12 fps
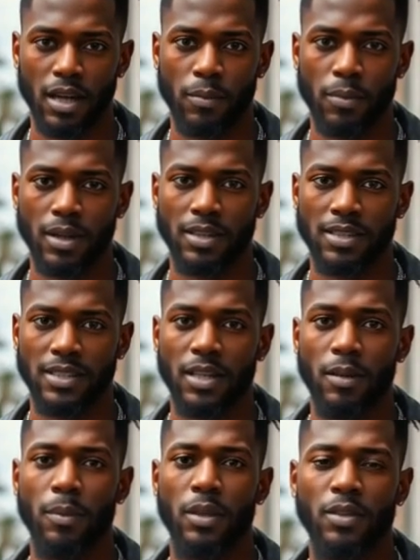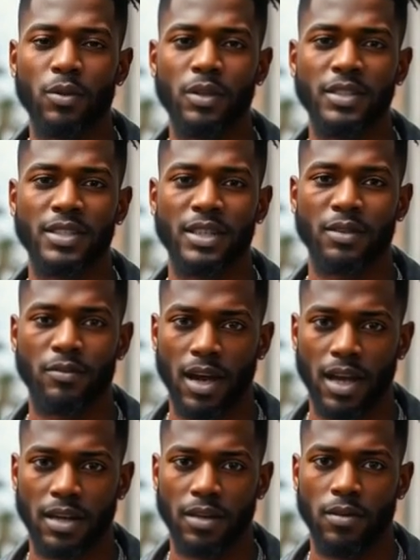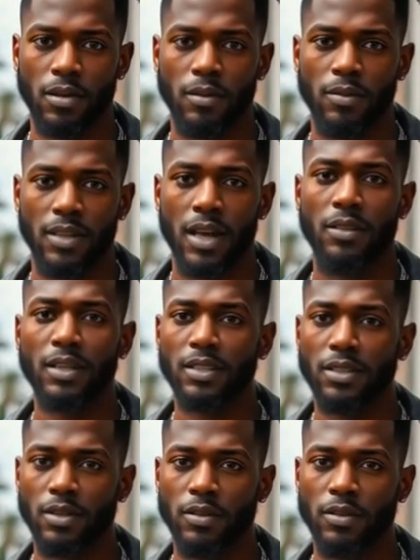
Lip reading: up is the SIG P365. Now this is a